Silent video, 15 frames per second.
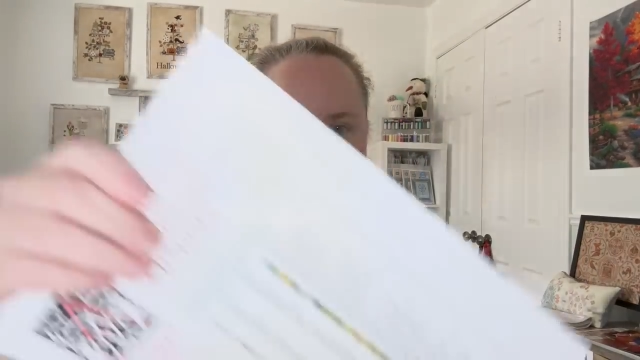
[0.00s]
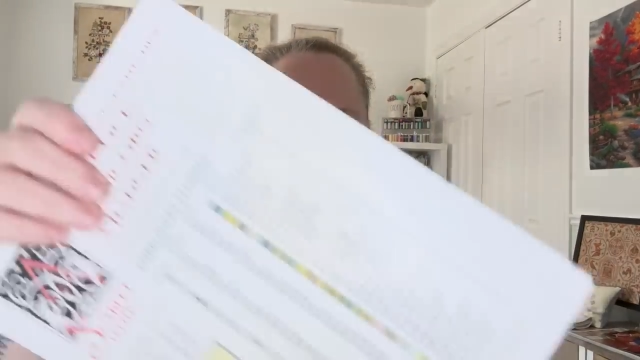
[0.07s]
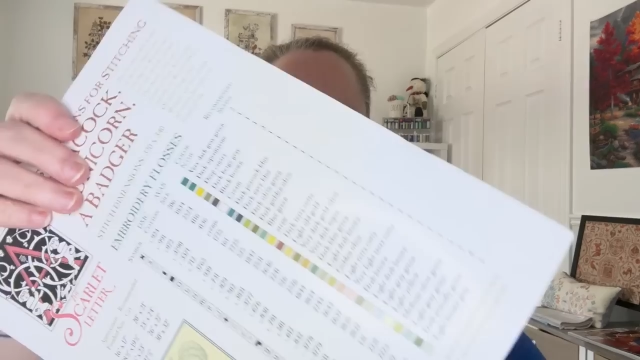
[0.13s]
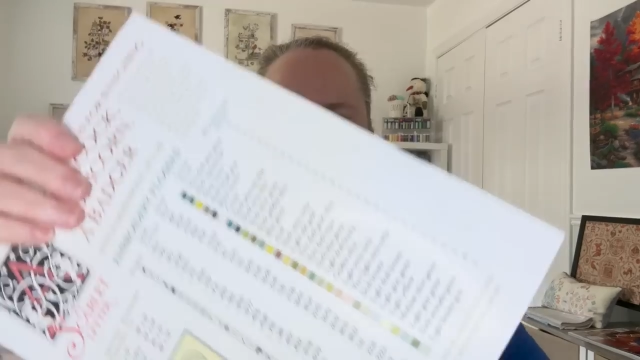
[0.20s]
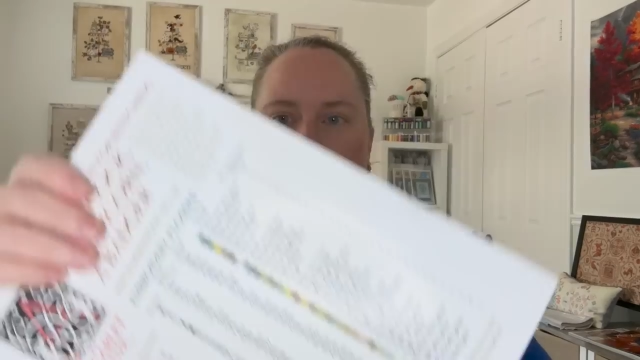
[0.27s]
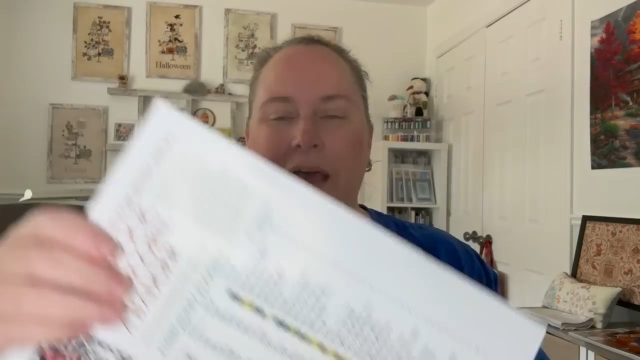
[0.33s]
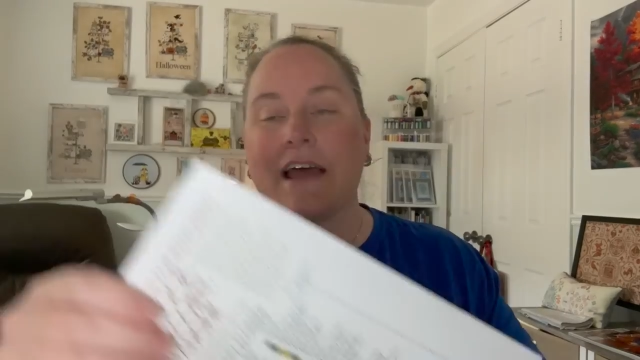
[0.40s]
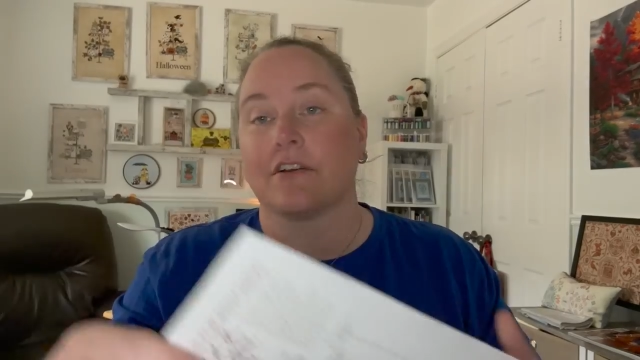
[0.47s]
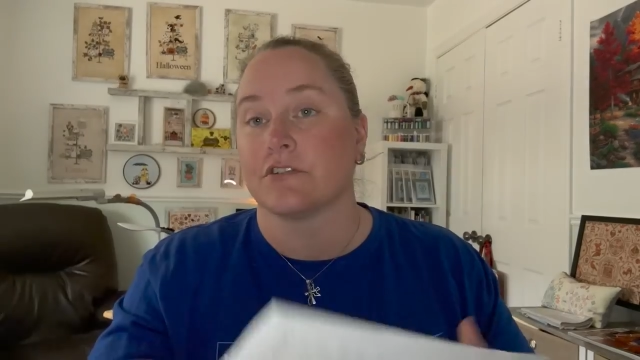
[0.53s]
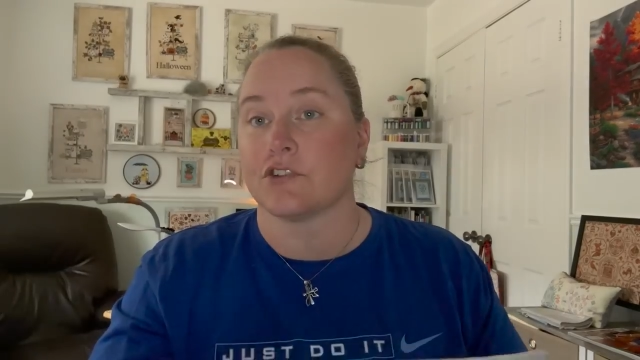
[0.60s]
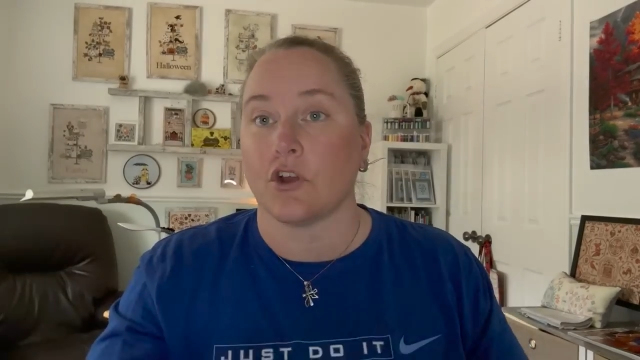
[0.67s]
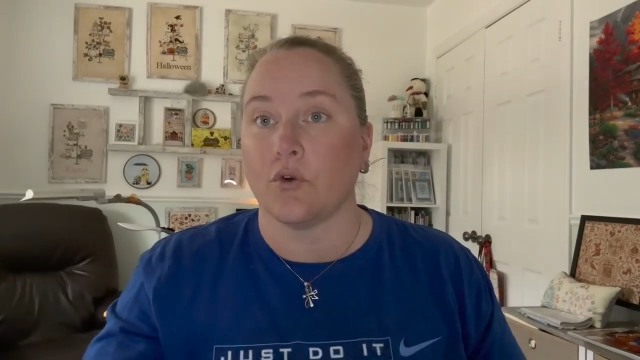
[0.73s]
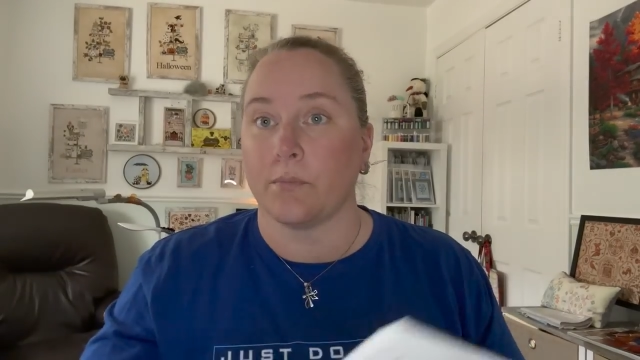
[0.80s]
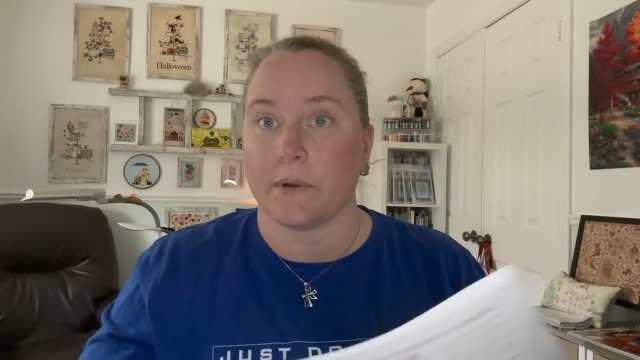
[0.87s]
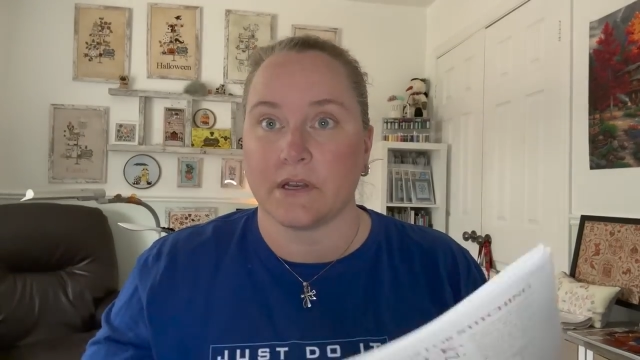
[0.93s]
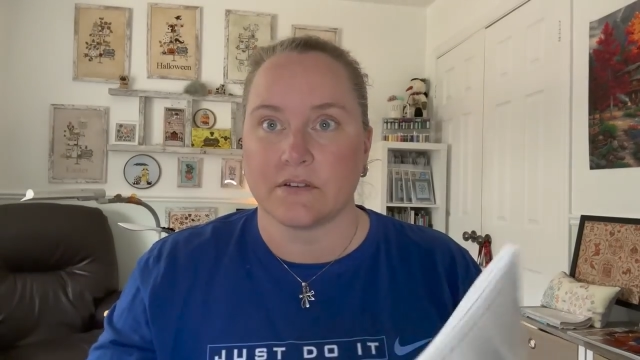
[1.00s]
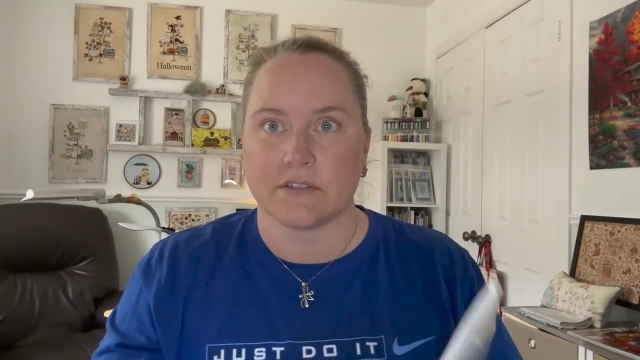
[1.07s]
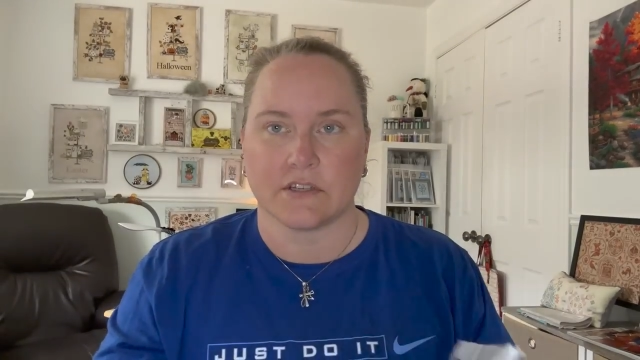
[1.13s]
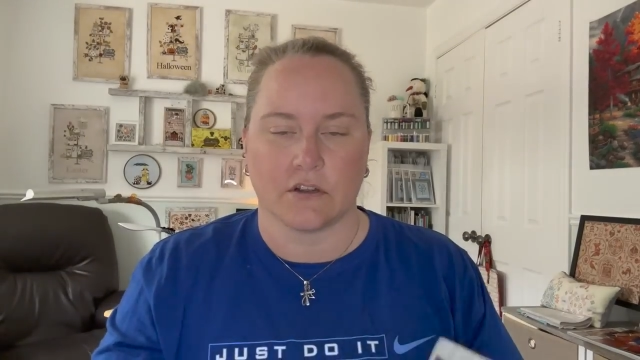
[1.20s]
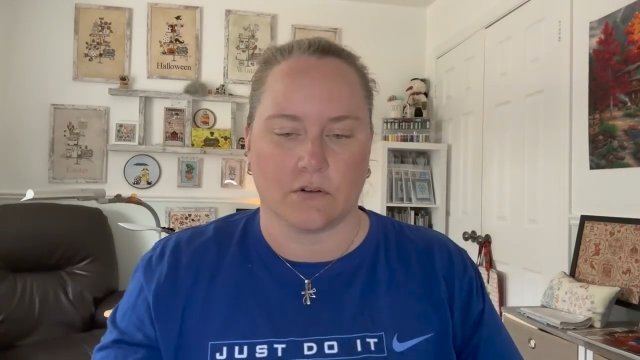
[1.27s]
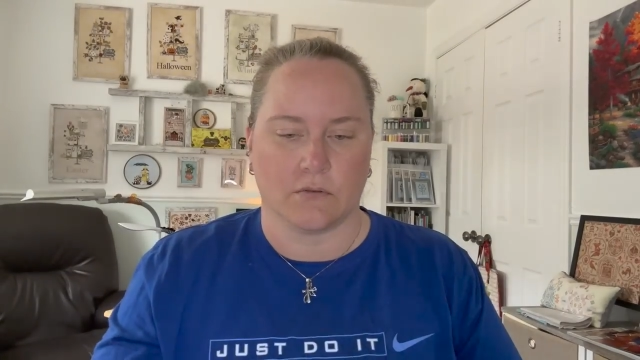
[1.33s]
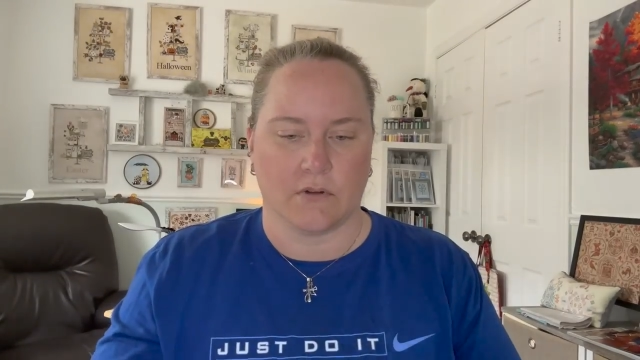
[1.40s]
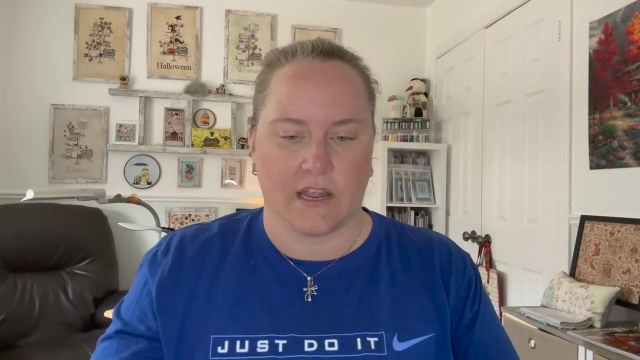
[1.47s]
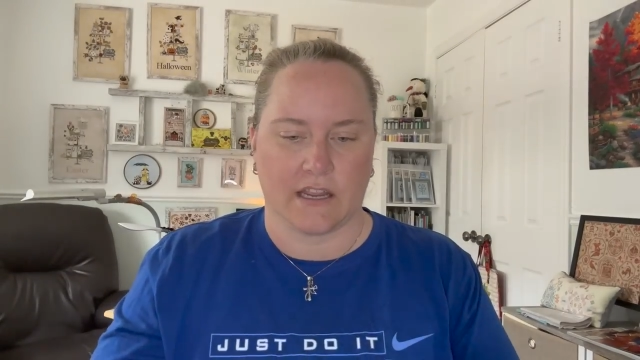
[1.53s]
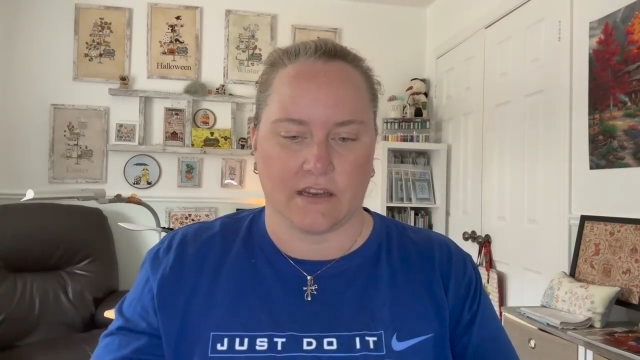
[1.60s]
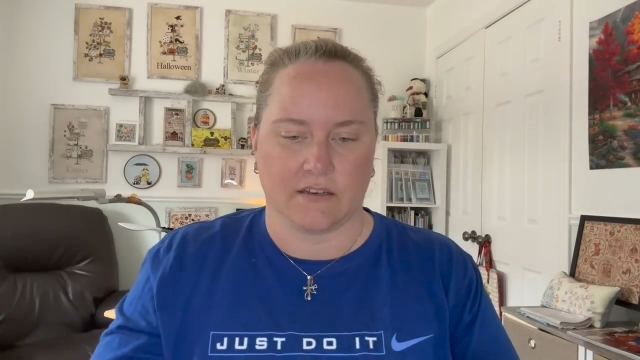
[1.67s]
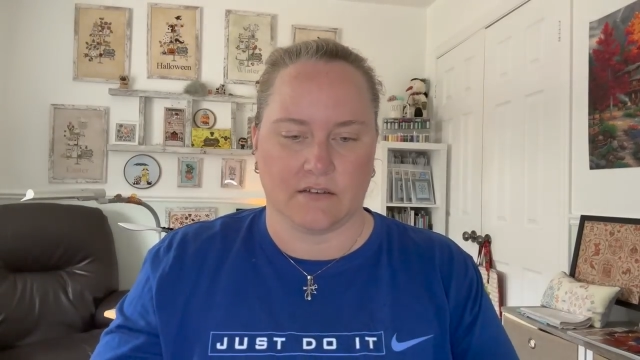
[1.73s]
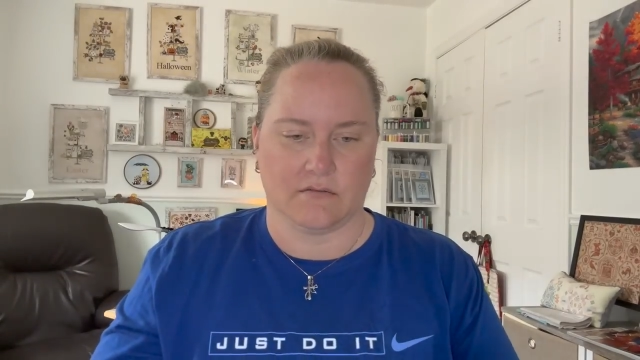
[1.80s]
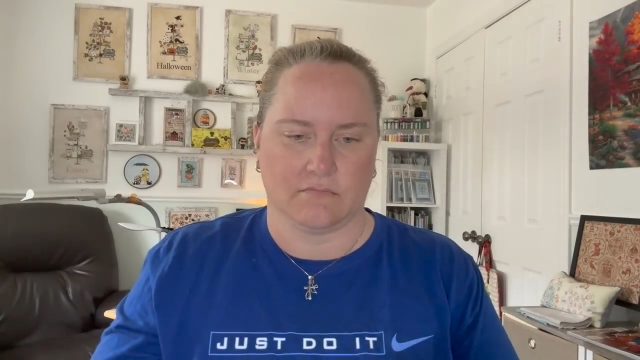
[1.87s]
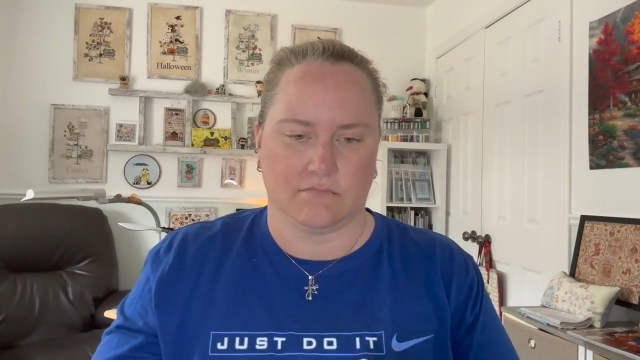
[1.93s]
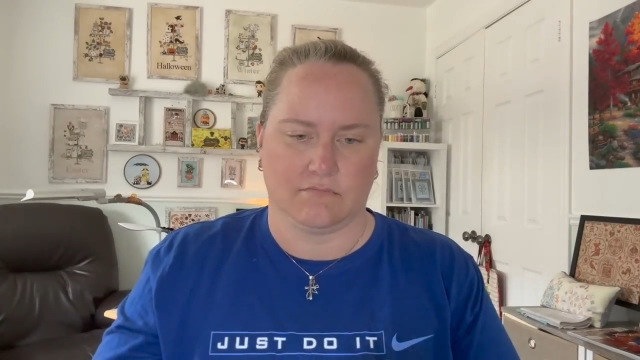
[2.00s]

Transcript: the pattern's open, so I can